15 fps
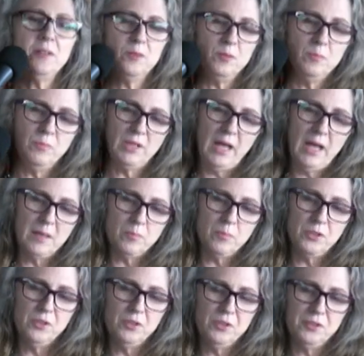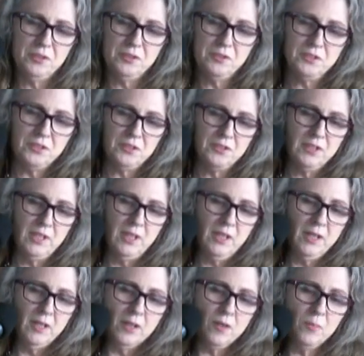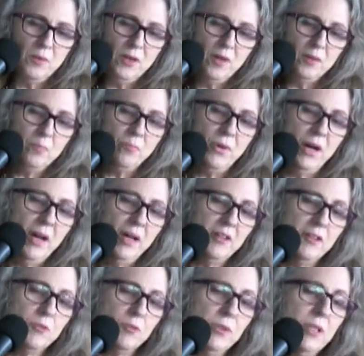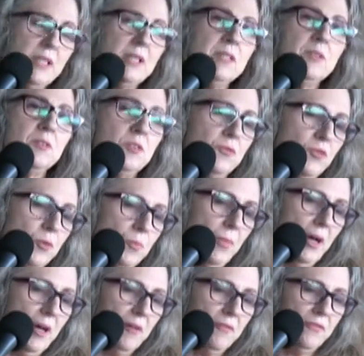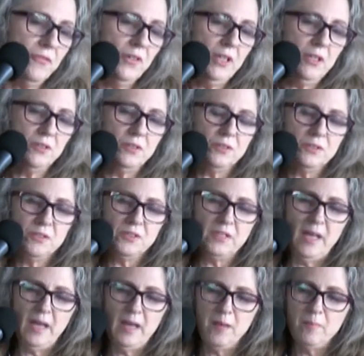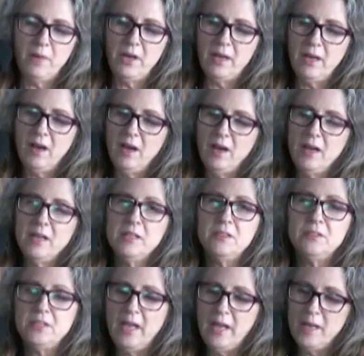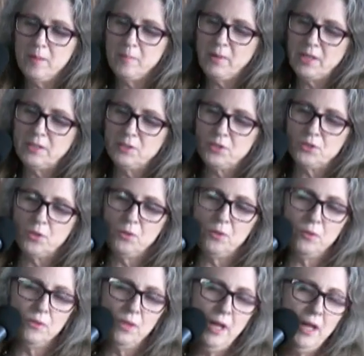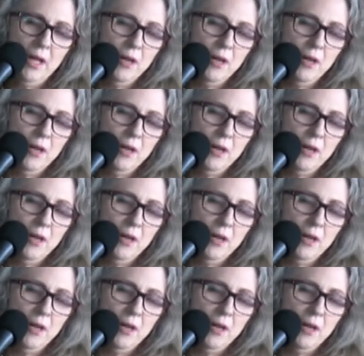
little black pearls. Come on, buy greens from my fields. Hey, my eyes, hey, my soul,